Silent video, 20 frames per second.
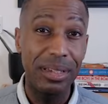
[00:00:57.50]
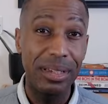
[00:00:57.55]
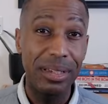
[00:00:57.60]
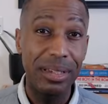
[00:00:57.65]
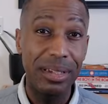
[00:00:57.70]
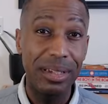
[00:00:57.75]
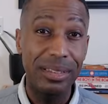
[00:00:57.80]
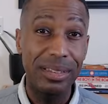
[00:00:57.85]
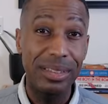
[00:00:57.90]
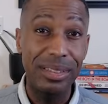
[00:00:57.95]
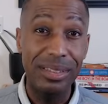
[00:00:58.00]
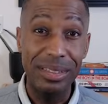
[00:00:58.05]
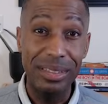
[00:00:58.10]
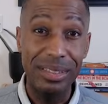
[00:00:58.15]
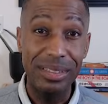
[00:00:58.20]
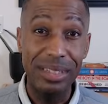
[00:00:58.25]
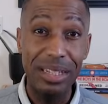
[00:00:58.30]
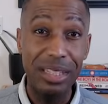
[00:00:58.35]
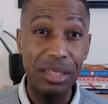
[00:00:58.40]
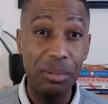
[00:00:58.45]
See,
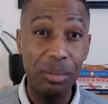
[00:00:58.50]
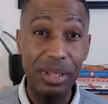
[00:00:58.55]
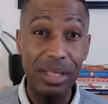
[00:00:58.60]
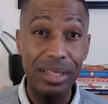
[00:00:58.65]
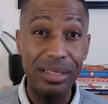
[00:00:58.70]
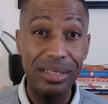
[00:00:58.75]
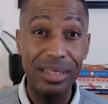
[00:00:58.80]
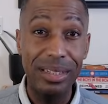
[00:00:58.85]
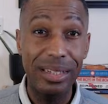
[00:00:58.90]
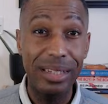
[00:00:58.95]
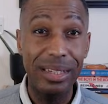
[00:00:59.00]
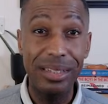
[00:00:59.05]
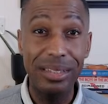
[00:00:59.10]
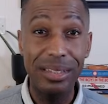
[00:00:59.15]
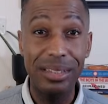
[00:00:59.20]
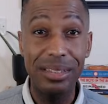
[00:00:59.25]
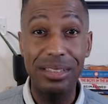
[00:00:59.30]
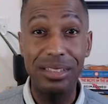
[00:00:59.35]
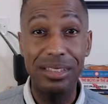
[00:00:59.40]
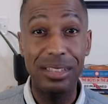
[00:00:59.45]
sustainability
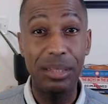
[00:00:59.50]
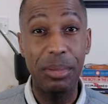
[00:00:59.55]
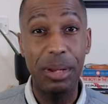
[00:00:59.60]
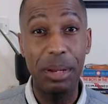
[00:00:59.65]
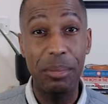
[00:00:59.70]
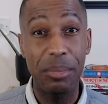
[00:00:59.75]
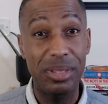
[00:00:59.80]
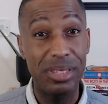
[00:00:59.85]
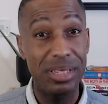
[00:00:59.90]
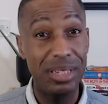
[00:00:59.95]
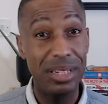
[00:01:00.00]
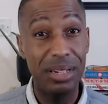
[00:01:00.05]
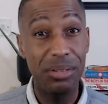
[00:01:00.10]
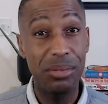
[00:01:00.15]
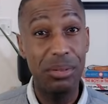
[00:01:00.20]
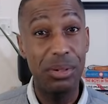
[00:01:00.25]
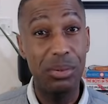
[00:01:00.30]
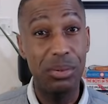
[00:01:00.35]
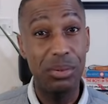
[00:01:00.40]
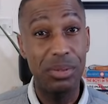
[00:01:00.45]
isn't just about
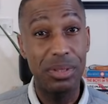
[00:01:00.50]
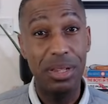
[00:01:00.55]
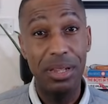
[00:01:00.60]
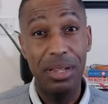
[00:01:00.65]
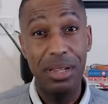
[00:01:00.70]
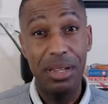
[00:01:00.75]
materials,